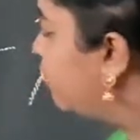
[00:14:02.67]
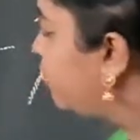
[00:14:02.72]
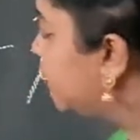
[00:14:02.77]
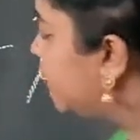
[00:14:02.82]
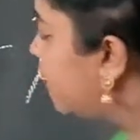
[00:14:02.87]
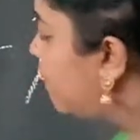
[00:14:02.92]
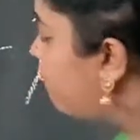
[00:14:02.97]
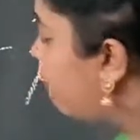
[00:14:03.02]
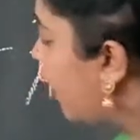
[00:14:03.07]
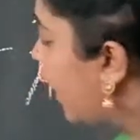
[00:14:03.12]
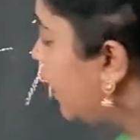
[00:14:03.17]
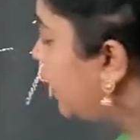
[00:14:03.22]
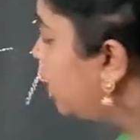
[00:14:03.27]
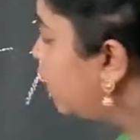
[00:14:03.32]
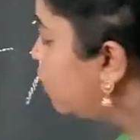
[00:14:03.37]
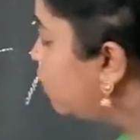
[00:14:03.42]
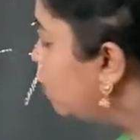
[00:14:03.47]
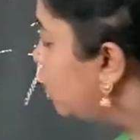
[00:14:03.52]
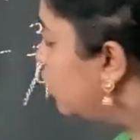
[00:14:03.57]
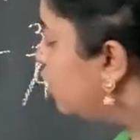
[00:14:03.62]
with the
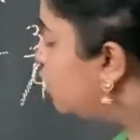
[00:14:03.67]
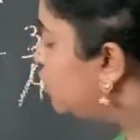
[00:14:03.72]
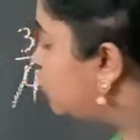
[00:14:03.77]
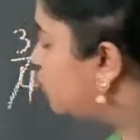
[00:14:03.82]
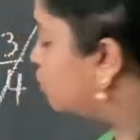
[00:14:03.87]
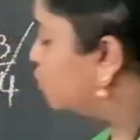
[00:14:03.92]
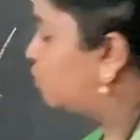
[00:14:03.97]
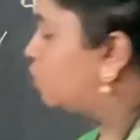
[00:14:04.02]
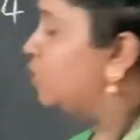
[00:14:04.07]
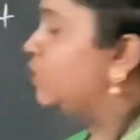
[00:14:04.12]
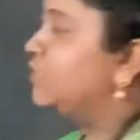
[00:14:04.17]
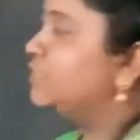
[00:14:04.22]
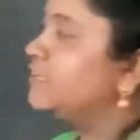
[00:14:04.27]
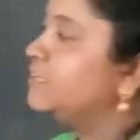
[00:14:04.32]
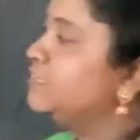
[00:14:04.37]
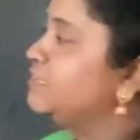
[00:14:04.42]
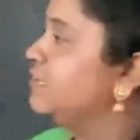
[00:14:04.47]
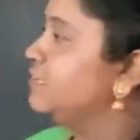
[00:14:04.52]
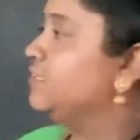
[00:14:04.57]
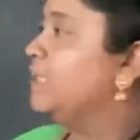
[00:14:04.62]
value 2.
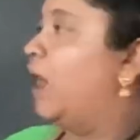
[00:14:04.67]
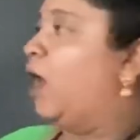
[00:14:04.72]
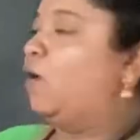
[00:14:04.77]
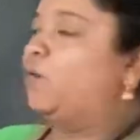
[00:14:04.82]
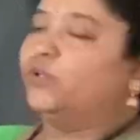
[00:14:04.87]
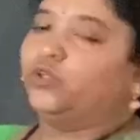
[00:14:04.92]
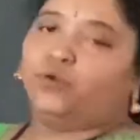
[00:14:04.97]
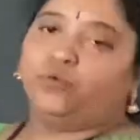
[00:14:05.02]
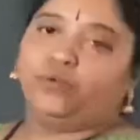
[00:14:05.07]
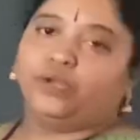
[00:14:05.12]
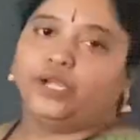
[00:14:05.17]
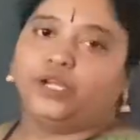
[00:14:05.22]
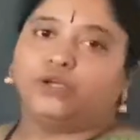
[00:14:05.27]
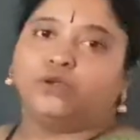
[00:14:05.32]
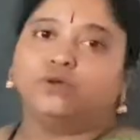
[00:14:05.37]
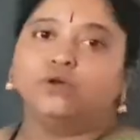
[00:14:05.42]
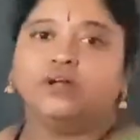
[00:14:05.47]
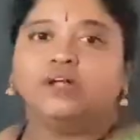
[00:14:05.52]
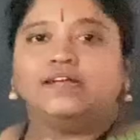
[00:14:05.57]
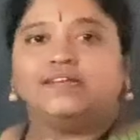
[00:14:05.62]
This is how you need
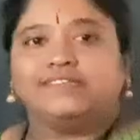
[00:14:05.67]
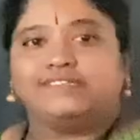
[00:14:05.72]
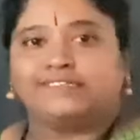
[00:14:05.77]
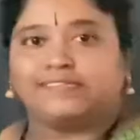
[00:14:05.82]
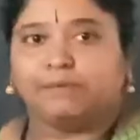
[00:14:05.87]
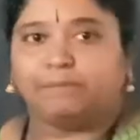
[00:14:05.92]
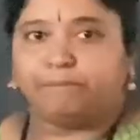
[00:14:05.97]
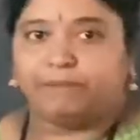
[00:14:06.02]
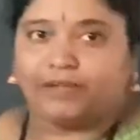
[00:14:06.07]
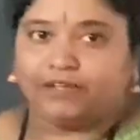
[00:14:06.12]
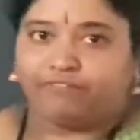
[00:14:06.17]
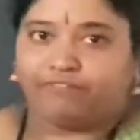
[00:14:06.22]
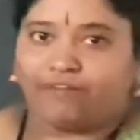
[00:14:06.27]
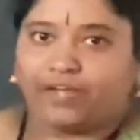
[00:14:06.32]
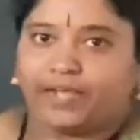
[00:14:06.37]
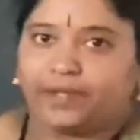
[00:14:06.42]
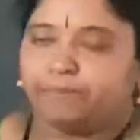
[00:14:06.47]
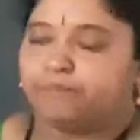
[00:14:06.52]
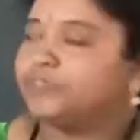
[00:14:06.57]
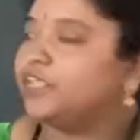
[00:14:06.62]
to
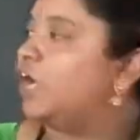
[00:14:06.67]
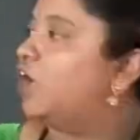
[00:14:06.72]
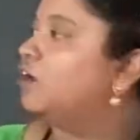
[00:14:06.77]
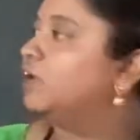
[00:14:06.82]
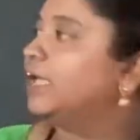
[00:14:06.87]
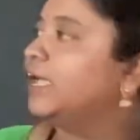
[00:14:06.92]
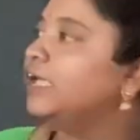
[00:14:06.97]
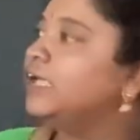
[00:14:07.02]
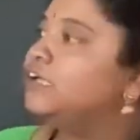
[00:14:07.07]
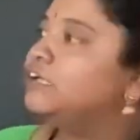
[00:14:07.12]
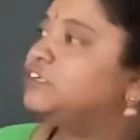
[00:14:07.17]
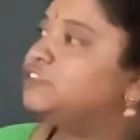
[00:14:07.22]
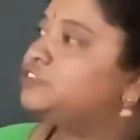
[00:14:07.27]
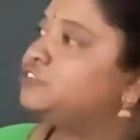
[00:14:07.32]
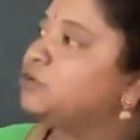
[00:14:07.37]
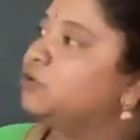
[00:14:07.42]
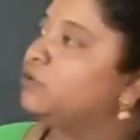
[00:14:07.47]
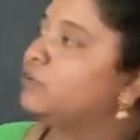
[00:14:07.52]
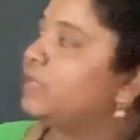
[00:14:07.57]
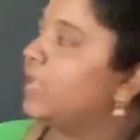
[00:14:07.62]
simplify. Okay.
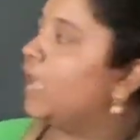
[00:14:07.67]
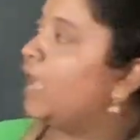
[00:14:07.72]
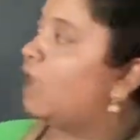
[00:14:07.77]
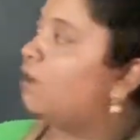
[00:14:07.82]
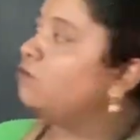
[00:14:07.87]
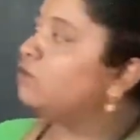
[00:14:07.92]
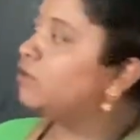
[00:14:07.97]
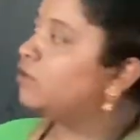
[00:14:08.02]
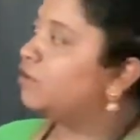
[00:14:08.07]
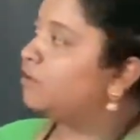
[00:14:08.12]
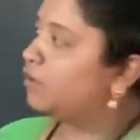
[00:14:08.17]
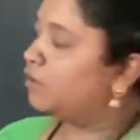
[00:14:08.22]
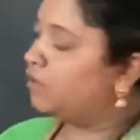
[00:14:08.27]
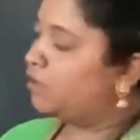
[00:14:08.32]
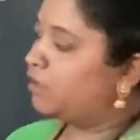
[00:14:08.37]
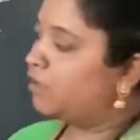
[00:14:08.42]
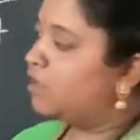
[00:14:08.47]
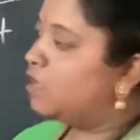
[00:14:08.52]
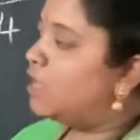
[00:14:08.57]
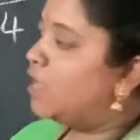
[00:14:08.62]
So now
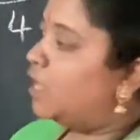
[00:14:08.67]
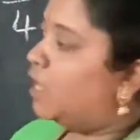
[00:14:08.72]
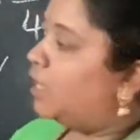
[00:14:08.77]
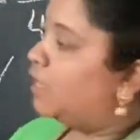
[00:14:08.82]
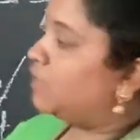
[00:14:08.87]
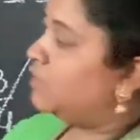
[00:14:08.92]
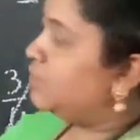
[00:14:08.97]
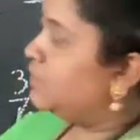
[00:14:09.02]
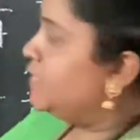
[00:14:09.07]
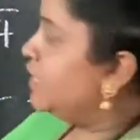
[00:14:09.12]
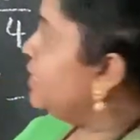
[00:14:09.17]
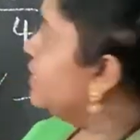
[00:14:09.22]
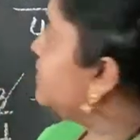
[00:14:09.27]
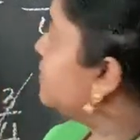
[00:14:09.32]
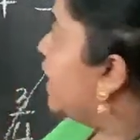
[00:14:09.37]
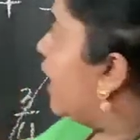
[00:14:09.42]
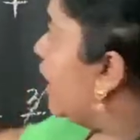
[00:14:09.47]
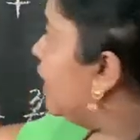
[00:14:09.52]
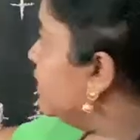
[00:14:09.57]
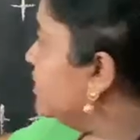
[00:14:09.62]
these
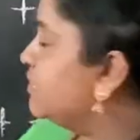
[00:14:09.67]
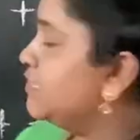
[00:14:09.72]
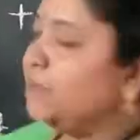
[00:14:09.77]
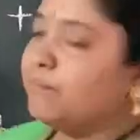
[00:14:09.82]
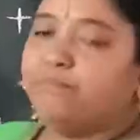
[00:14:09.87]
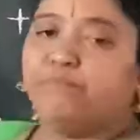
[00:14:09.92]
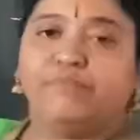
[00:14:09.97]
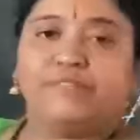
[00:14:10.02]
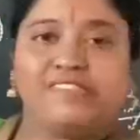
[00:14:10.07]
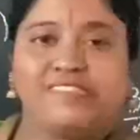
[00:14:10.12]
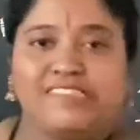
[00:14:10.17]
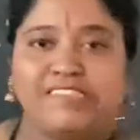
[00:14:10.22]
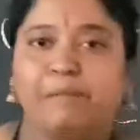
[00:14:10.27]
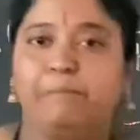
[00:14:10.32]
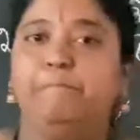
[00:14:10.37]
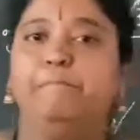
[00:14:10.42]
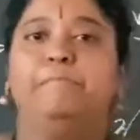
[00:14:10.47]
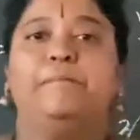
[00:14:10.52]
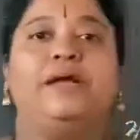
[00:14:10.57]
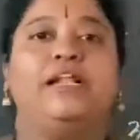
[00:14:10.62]
are some
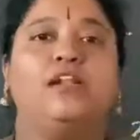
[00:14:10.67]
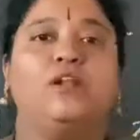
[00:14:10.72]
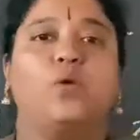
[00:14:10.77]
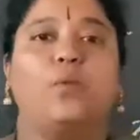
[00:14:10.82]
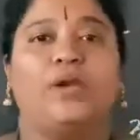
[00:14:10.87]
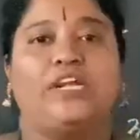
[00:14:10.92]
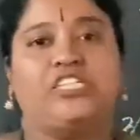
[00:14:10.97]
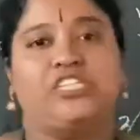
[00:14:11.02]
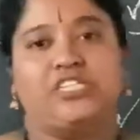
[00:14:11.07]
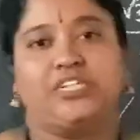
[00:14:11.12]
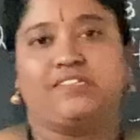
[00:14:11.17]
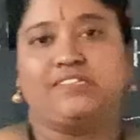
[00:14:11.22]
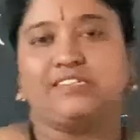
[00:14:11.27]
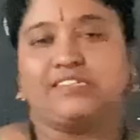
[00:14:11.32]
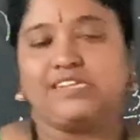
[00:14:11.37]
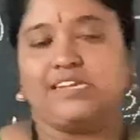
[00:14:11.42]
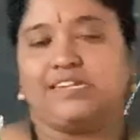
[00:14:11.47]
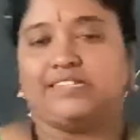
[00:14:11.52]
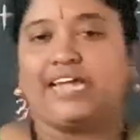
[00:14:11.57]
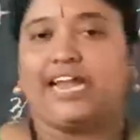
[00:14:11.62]
simple questions,
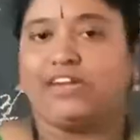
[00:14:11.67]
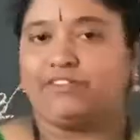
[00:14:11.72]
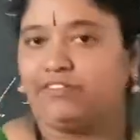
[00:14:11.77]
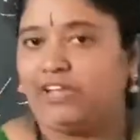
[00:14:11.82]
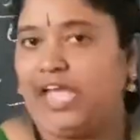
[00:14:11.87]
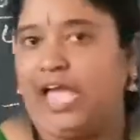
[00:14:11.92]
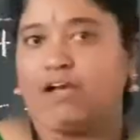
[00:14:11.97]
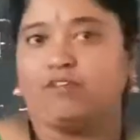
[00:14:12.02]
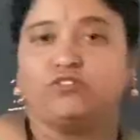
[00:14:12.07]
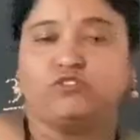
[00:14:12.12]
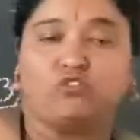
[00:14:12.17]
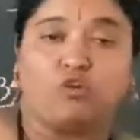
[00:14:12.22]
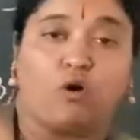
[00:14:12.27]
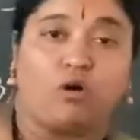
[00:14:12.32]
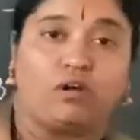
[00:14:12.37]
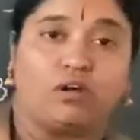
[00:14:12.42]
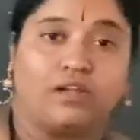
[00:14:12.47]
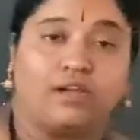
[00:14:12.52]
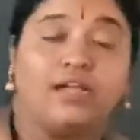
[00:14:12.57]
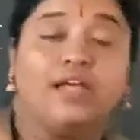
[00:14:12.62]
dear, that we have
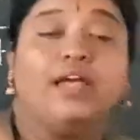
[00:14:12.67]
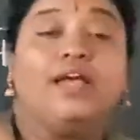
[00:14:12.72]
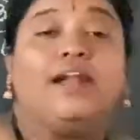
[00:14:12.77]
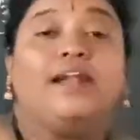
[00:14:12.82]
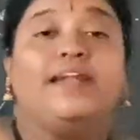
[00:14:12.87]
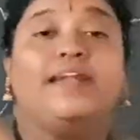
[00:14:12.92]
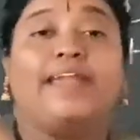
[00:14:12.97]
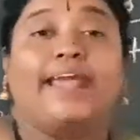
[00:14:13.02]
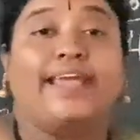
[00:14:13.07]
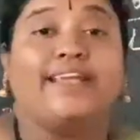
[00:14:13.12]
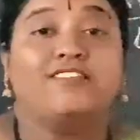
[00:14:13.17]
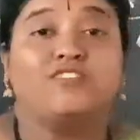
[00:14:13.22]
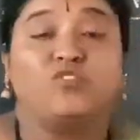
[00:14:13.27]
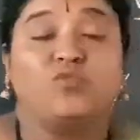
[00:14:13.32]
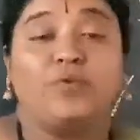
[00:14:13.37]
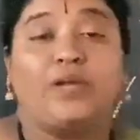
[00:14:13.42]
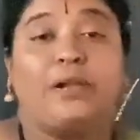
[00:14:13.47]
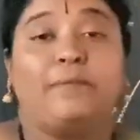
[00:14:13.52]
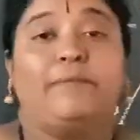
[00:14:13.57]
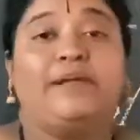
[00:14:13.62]
solved. Next
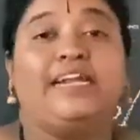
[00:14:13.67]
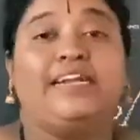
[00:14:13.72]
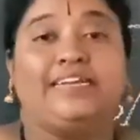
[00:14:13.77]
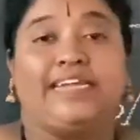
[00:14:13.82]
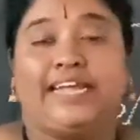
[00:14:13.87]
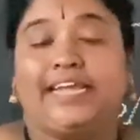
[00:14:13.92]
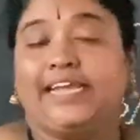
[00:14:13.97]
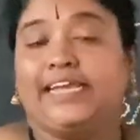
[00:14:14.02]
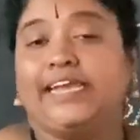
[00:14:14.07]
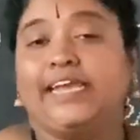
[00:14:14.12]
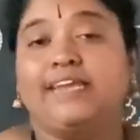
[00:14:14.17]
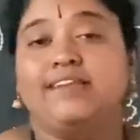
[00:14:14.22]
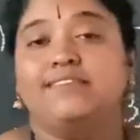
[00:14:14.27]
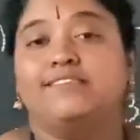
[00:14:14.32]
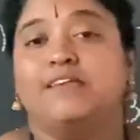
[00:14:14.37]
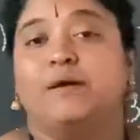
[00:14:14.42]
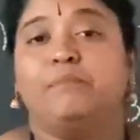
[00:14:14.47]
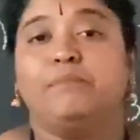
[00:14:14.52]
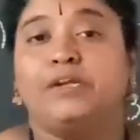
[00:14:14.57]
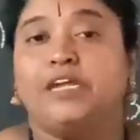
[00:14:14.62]
we'll be taking
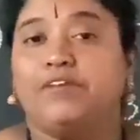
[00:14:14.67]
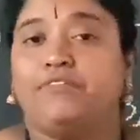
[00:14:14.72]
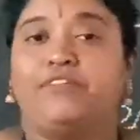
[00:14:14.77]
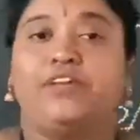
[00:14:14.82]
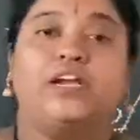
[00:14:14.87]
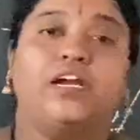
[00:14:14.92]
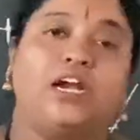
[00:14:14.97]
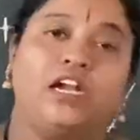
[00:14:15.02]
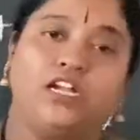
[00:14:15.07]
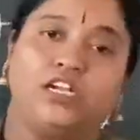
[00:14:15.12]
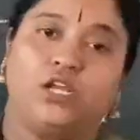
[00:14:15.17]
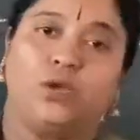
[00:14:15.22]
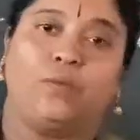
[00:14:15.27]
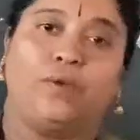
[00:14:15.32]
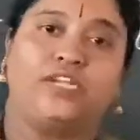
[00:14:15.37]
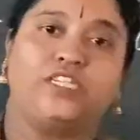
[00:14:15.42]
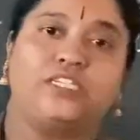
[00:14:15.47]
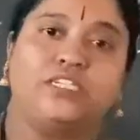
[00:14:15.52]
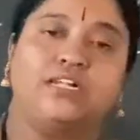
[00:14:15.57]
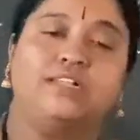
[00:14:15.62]
some difficult
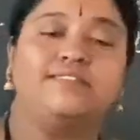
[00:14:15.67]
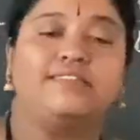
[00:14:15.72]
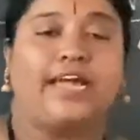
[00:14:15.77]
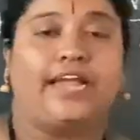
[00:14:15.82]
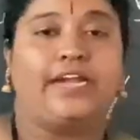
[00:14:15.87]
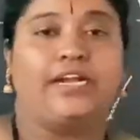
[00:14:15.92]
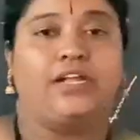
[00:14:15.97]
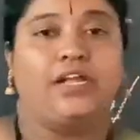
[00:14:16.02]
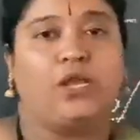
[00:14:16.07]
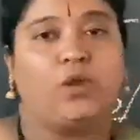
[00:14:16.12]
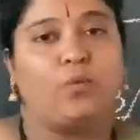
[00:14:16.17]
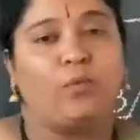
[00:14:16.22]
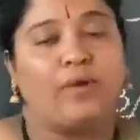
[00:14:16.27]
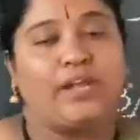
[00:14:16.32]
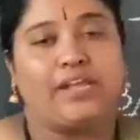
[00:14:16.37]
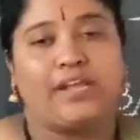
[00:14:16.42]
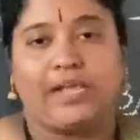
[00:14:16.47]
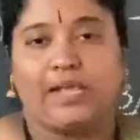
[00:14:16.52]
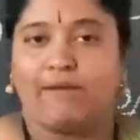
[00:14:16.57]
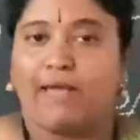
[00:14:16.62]
questions and
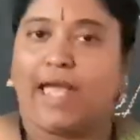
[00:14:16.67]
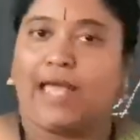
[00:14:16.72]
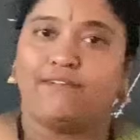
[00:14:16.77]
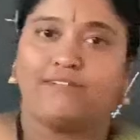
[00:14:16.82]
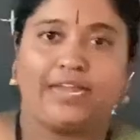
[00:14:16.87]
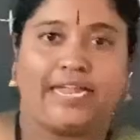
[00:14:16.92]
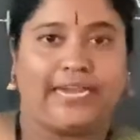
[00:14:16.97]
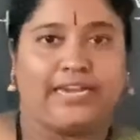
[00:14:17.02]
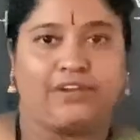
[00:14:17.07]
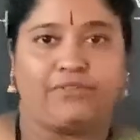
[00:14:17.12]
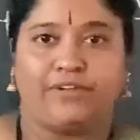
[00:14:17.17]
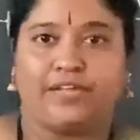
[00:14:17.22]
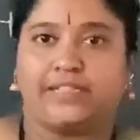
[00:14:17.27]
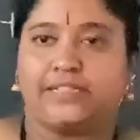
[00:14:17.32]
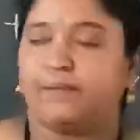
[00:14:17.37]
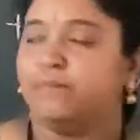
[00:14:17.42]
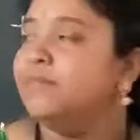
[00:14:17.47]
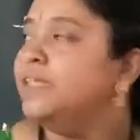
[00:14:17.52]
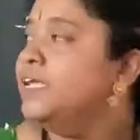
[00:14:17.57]
we evaluate well.